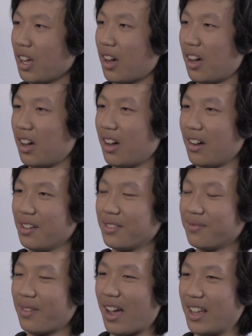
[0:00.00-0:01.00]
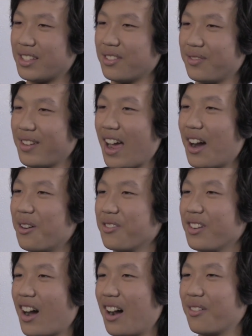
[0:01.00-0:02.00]
Uh, as of now,
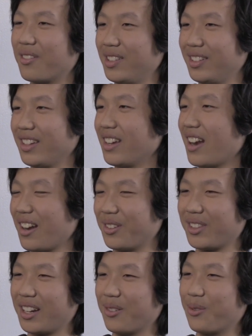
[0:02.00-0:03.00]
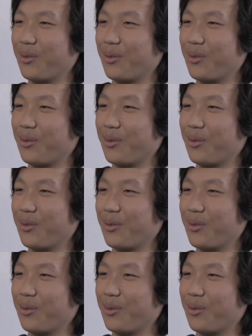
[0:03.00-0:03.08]
not really, and I don't think it